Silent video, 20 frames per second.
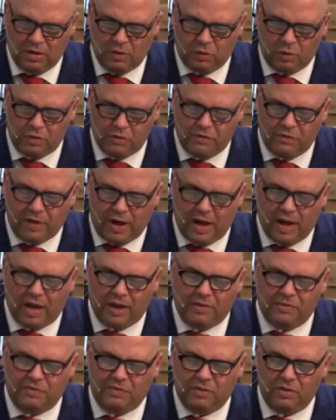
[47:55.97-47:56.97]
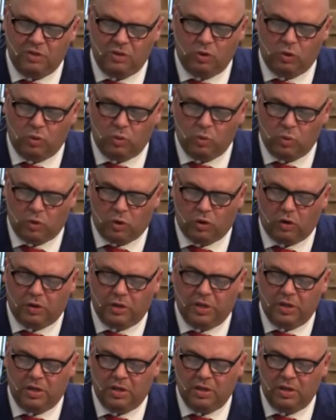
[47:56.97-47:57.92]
Revive your work